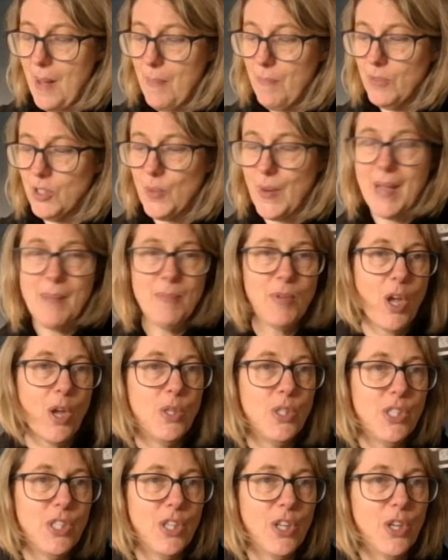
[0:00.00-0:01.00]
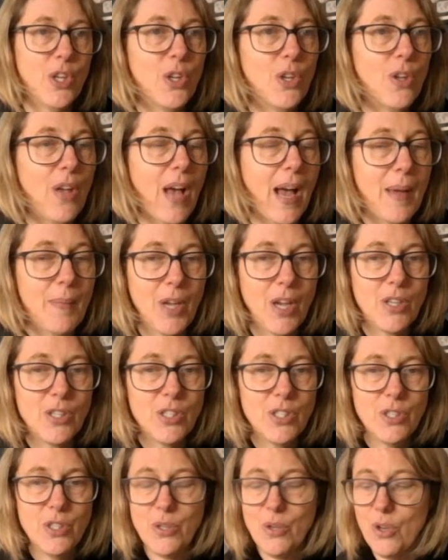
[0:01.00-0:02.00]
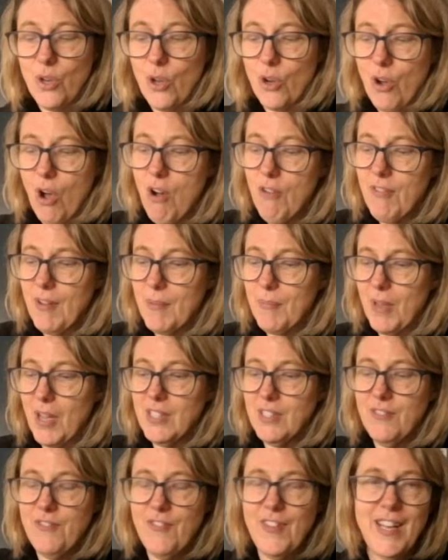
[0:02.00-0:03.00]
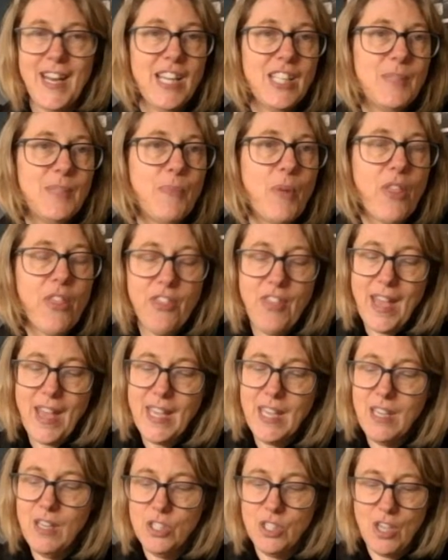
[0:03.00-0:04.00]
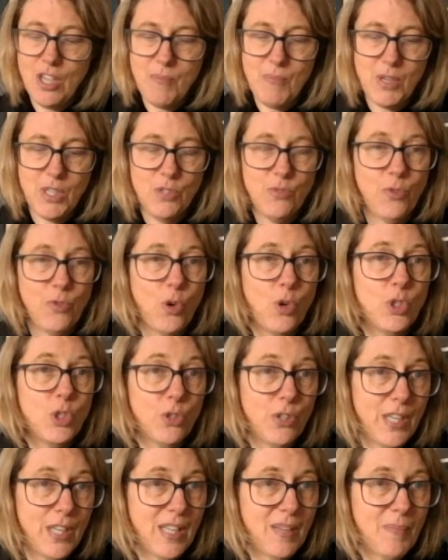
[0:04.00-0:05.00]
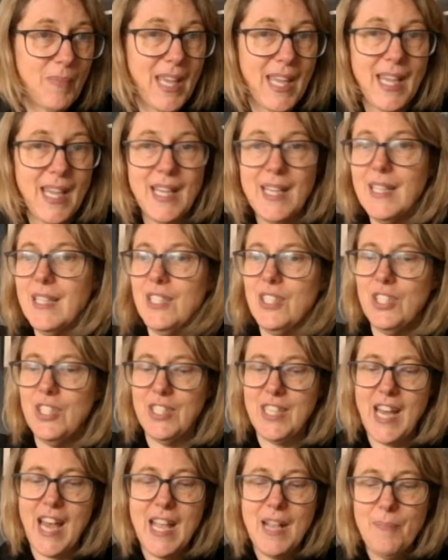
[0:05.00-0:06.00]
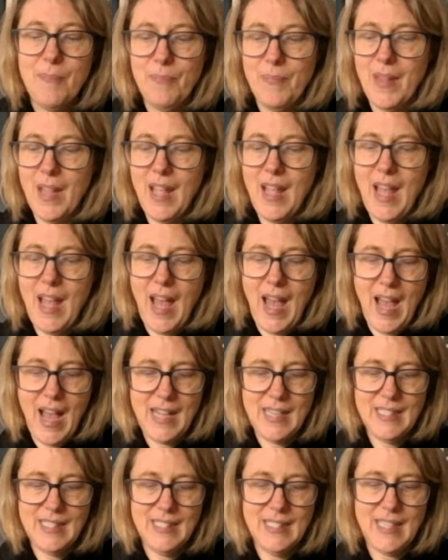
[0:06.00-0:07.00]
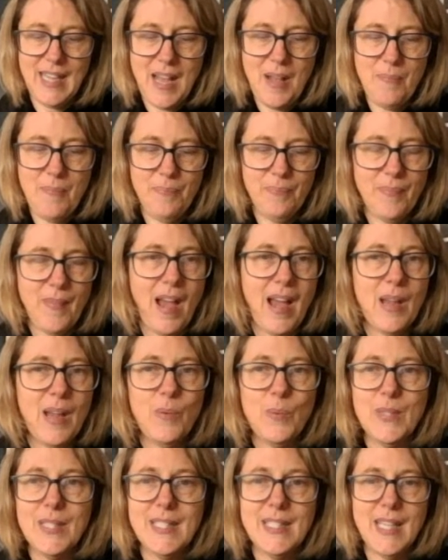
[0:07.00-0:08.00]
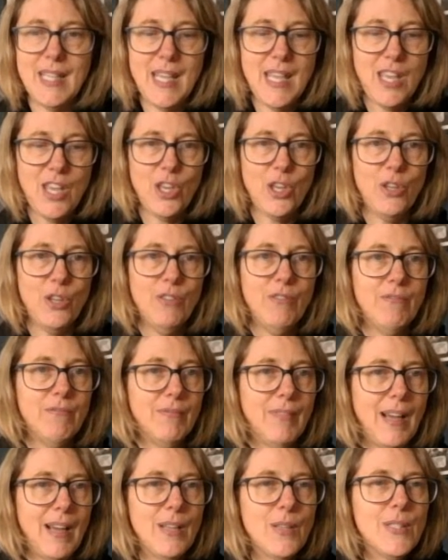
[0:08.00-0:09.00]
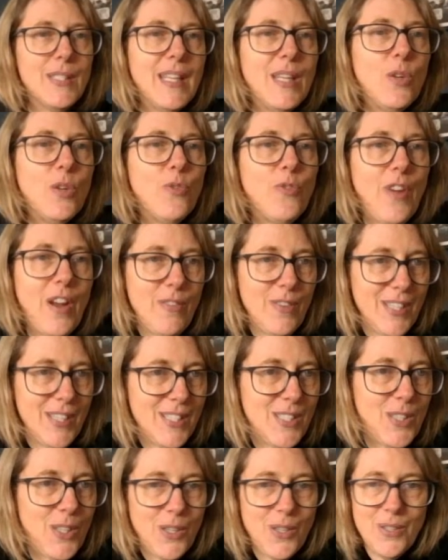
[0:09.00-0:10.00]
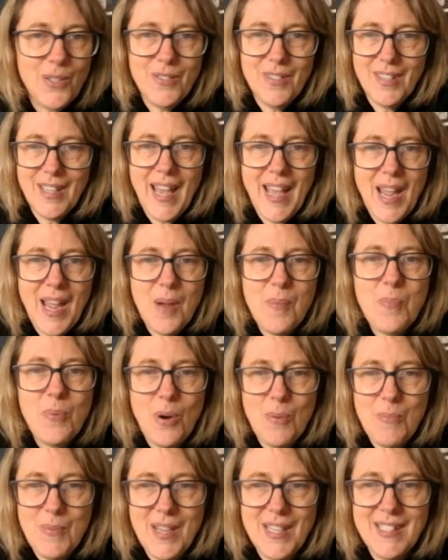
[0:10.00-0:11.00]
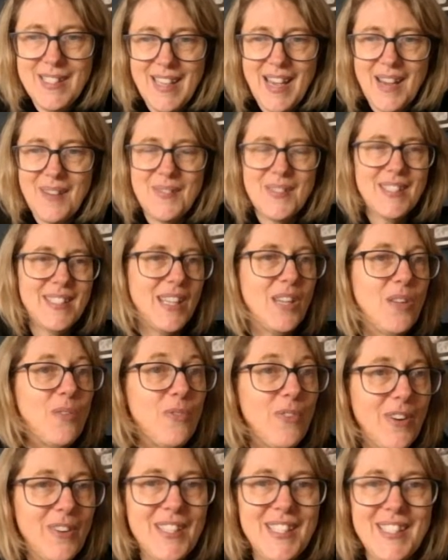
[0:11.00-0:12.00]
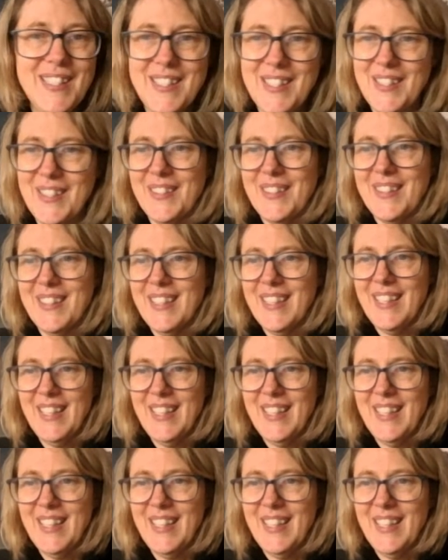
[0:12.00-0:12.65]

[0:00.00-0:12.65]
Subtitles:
So I'm going to log off. I'm going to finish. But thank you so much for joining me today, and I will see you. I'll see you very soon. Okay, I promise. I will see you very soon.